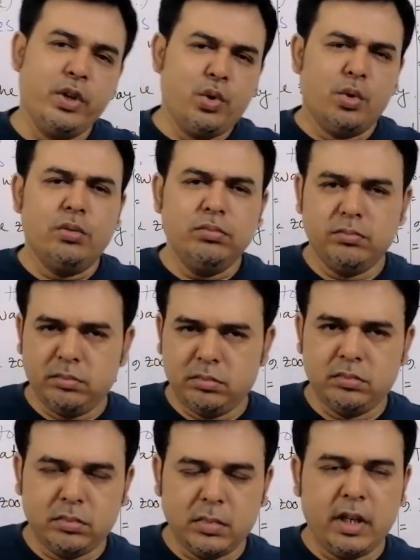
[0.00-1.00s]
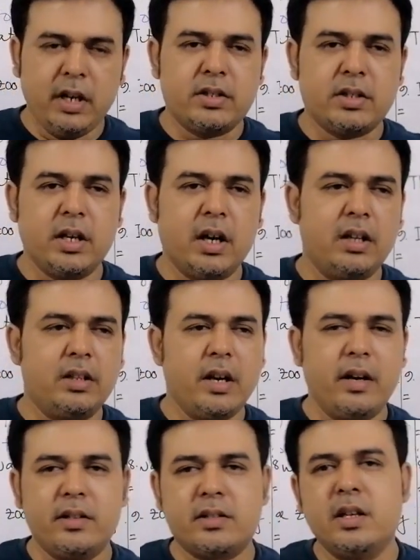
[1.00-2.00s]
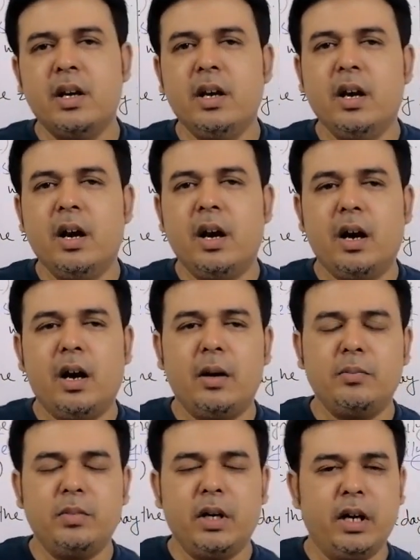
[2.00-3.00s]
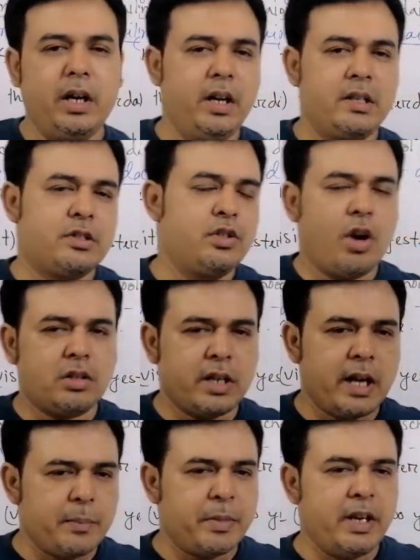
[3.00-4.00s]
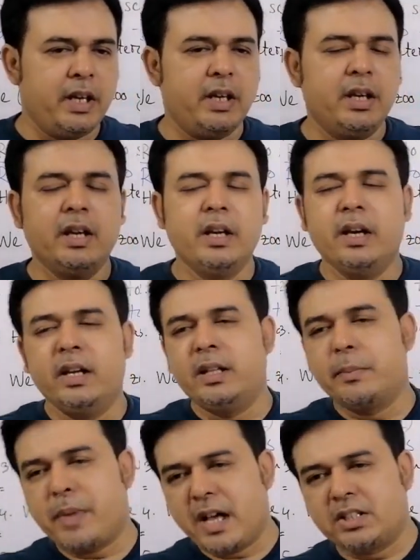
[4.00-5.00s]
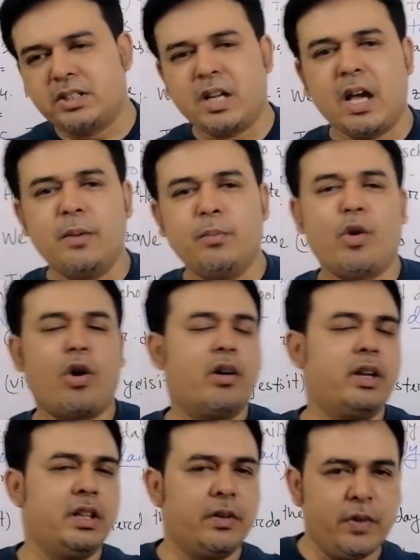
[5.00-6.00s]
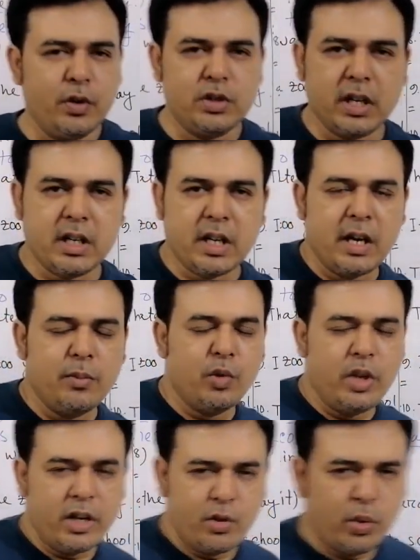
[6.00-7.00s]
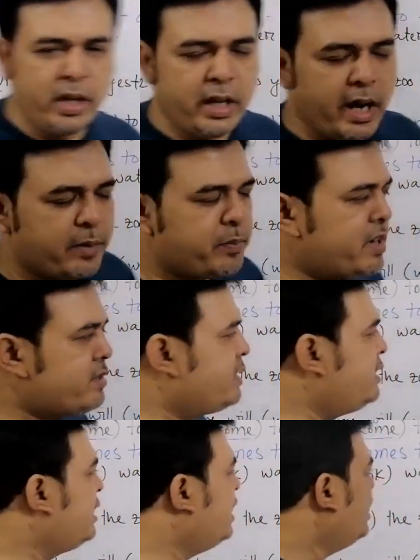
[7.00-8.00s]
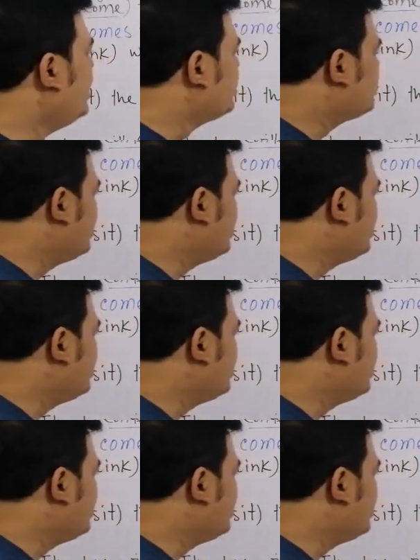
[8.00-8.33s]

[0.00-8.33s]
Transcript: do it's it's not happening in the past time or in the future time, we are doing at present. So